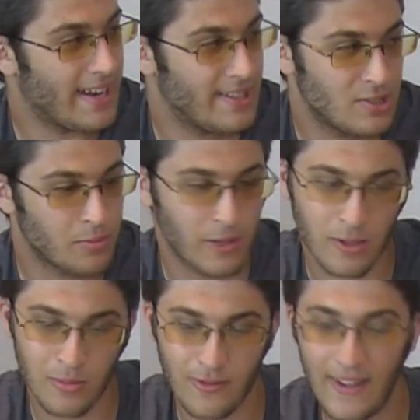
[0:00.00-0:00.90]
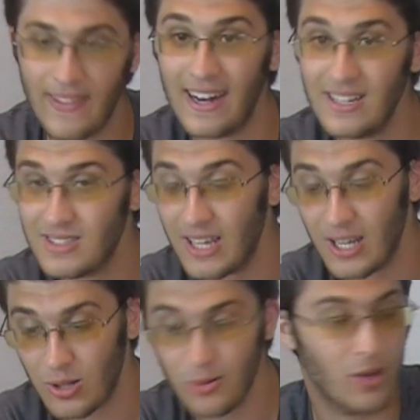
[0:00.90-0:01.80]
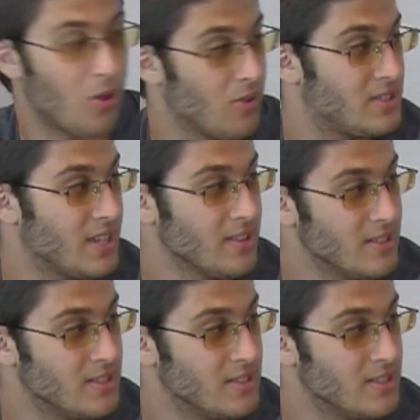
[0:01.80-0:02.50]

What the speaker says: any superhero movie, and that is including all of Stan